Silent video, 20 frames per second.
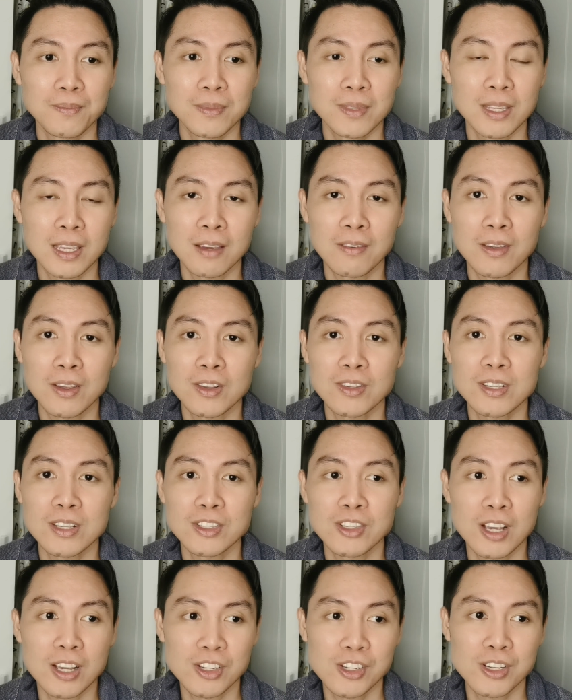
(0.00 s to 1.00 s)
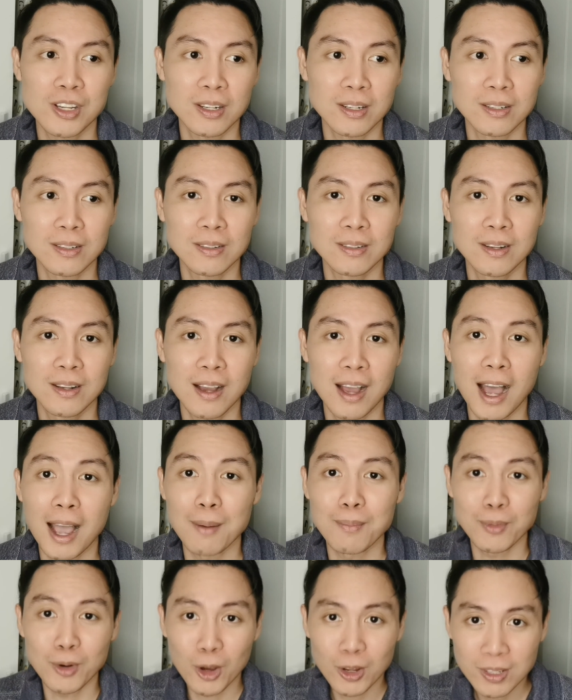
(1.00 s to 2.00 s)
giving suggestion.
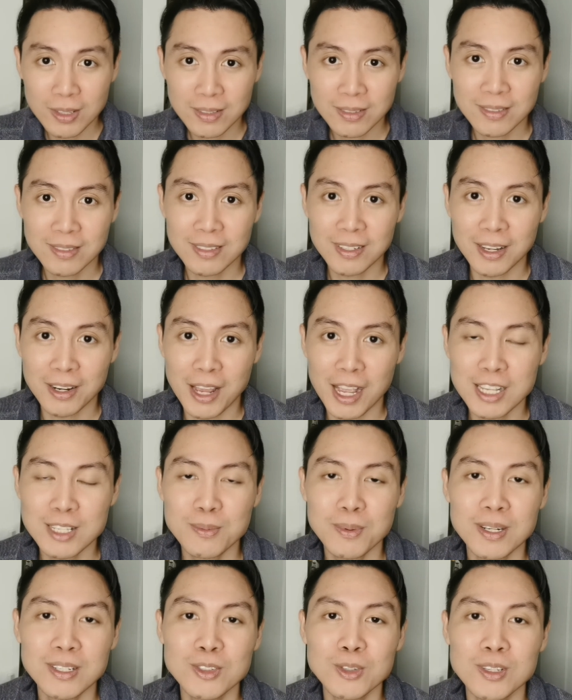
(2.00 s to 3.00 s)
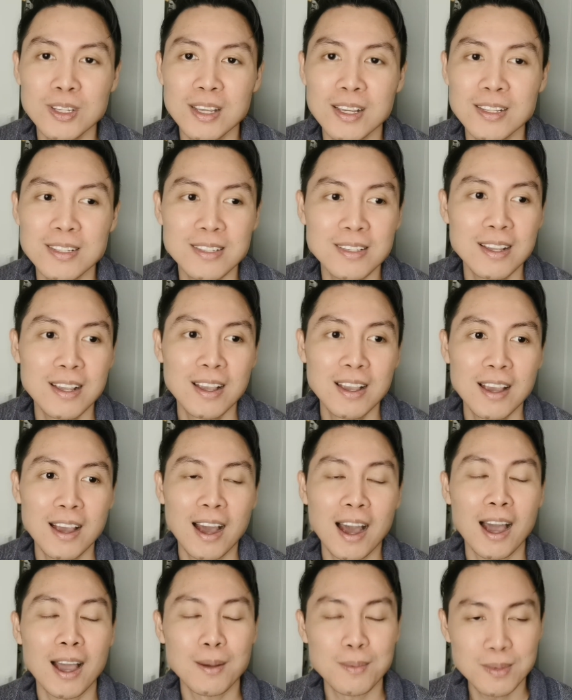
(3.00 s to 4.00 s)
I'm not an expert to this.
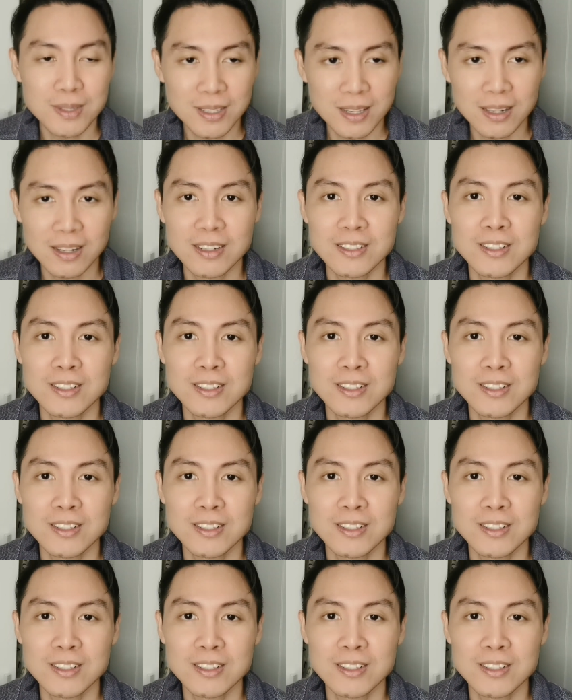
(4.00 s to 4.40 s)
I'm still a